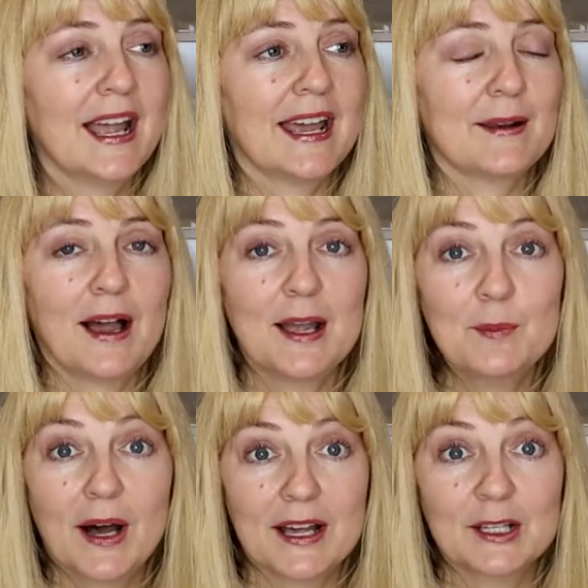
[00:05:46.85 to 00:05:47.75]
And
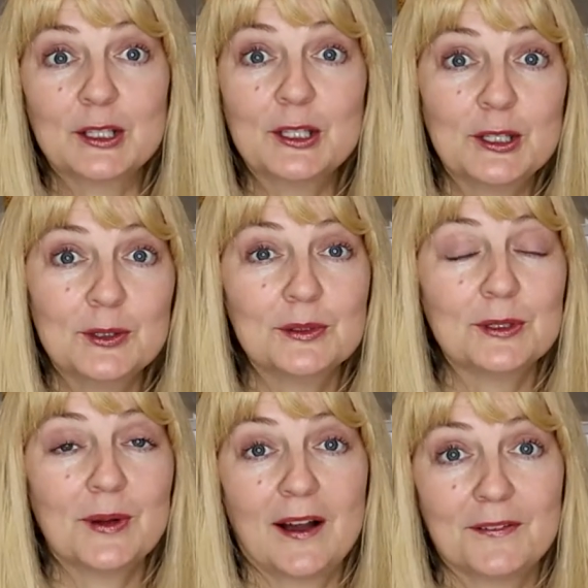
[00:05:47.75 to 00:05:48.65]
I bought a cute
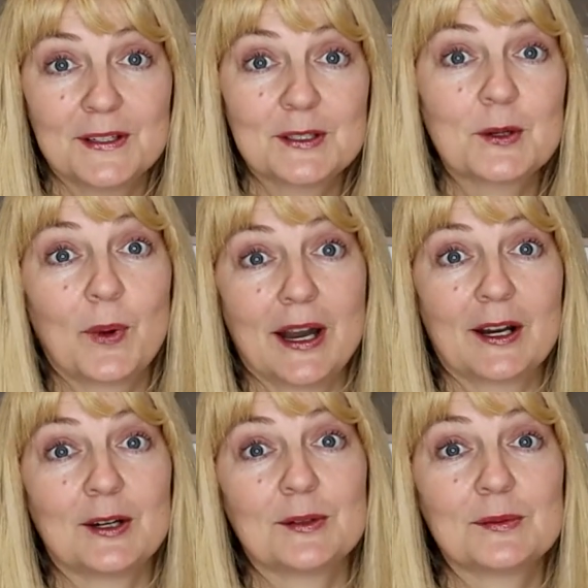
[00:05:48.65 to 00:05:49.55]
new outfit to
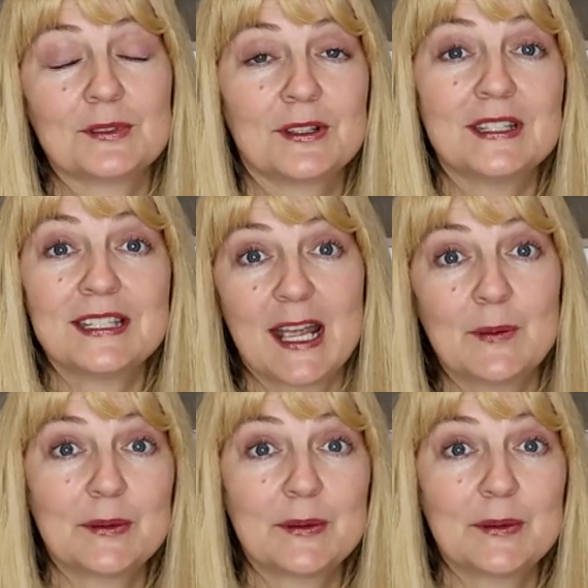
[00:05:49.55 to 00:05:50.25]
wear to the day.